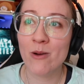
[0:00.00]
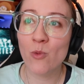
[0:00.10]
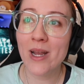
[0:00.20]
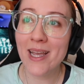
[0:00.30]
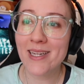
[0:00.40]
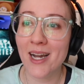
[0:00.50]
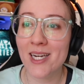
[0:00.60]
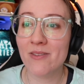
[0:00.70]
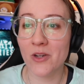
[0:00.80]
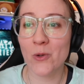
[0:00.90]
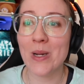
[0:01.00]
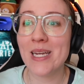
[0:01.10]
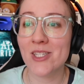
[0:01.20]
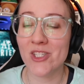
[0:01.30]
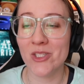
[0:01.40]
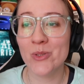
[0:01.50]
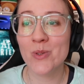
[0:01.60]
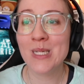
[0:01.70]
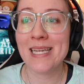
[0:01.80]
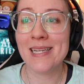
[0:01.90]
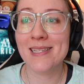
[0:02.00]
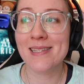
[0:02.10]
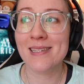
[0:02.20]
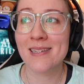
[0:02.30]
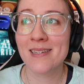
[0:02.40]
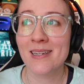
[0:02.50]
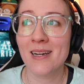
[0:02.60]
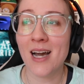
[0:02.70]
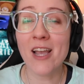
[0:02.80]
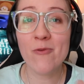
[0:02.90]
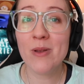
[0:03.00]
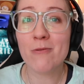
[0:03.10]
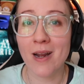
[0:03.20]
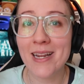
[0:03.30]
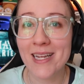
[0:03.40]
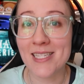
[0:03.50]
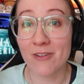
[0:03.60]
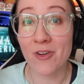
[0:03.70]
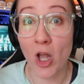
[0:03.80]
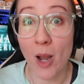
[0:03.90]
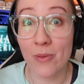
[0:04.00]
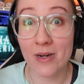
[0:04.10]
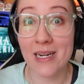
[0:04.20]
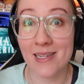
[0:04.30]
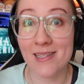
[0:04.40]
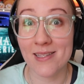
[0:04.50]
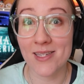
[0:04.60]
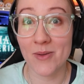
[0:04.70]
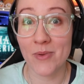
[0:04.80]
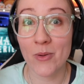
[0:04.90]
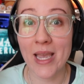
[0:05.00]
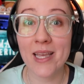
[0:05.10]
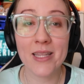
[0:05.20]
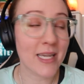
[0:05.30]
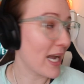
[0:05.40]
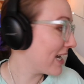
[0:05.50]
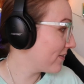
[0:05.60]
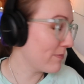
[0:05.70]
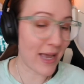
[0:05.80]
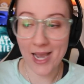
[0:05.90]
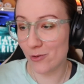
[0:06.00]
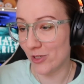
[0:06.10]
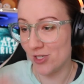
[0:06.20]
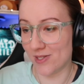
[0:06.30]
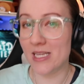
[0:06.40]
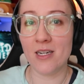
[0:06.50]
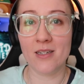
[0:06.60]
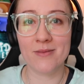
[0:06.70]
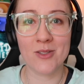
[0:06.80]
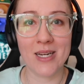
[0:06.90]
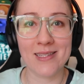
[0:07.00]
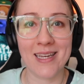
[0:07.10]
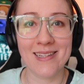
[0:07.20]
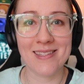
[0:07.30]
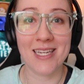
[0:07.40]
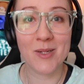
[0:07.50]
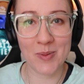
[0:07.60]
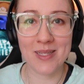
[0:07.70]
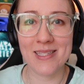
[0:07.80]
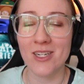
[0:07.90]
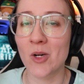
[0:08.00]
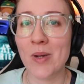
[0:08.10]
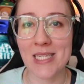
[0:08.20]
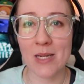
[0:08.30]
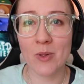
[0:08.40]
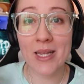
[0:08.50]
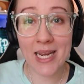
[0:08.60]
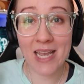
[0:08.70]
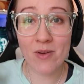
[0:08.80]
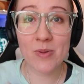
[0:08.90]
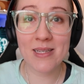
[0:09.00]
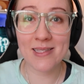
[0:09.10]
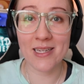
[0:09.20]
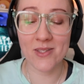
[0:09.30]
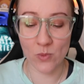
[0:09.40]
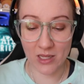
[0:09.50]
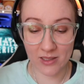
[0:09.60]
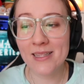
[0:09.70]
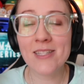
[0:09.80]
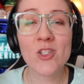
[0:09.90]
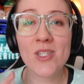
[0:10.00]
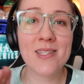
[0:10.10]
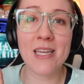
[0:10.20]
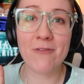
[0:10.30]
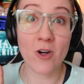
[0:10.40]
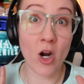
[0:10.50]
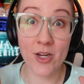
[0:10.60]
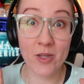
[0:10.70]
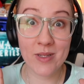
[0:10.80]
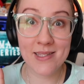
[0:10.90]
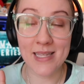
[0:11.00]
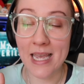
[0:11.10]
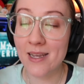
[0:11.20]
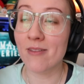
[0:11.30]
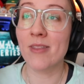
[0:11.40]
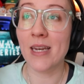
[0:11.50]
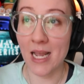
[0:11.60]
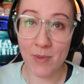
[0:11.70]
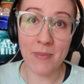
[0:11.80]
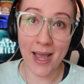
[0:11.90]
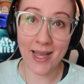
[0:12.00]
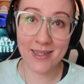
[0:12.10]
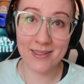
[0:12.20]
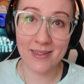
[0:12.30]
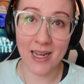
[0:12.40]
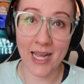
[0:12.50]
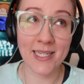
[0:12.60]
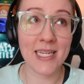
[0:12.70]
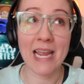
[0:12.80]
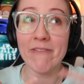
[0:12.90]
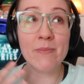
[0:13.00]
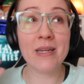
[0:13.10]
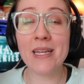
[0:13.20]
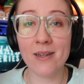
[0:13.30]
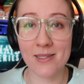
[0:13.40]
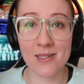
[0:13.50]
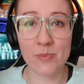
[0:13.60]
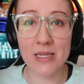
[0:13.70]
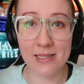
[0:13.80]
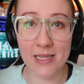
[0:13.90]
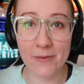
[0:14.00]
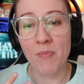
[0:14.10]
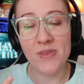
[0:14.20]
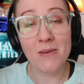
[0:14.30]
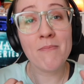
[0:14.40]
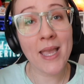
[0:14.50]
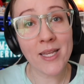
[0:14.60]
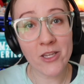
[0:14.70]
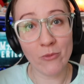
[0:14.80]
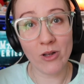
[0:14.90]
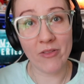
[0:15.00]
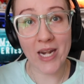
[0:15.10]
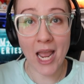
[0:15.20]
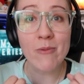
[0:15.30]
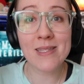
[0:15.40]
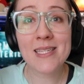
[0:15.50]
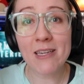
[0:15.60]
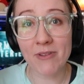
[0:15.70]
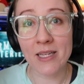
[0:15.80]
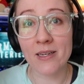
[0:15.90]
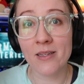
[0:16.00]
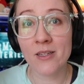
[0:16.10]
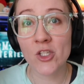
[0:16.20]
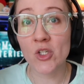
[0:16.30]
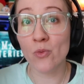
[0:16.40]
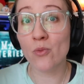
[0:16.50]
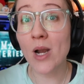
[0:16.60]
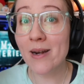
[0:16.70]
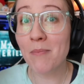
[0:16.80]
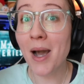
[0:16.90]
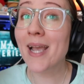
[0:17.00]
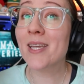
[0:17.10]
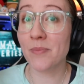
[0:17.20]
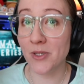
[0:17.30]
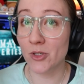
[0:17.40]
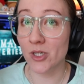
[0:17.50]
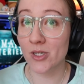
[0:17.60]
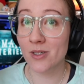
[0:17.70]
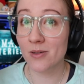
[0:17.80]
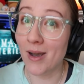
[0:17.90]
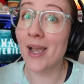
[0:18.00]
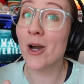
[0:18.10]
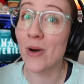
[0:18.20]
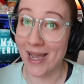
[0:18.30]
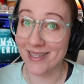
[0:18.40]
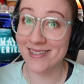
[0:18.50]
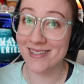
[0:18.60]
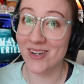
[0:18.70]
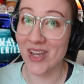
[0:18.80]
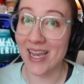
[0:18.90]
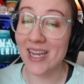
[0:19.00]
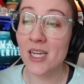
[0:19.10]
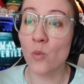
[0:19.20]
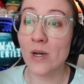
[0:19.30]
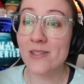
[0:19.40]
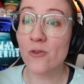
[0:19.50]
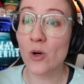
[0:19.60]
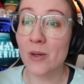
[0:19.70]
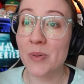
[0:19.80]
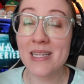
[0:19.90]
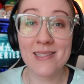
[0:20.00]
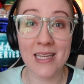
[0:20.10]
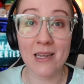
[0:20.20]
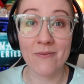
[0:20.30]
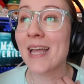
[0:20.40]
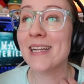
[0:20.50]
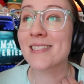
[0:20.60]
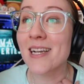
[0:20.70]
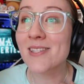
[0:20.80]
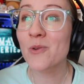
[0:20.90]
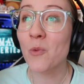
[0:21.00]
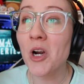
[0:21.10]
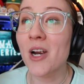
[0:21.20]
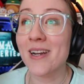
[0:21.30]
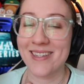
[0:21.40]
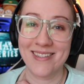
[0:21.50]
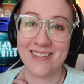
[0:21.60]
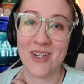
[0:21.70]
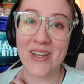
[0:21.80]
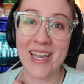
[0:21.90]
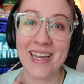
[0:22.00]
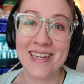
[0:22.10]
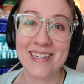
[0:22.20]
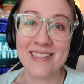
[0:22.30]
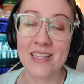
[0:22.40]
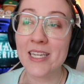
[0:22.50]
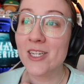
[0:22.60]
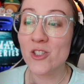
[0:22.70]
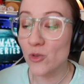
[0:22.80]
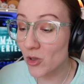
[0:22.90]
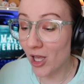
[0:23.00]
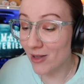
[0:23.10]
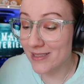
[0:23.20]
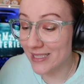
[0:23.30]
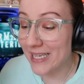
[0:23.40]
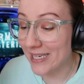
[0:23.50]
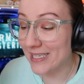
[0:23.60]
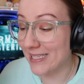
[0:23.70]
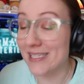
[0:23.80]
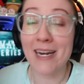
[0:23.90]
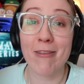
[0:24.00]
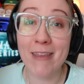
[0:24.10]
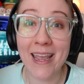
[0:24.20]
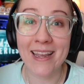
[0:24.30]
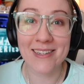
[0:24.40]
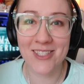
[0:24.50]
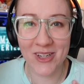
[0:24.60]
And what I kind of equate it to is, I've been running a different operating system, okay? Like, I have a Mac, which is here. You guys can't see it, but it's here on my table. And I have a PC as well. Let's just say, for argument's sake, that I'm a Mac and everybody else is a PC. But the manual that I was given to run my computer, my OS, okay, was for a PC. And it doesn't work, okay? Like, Control-Alt-Delete is not a thing.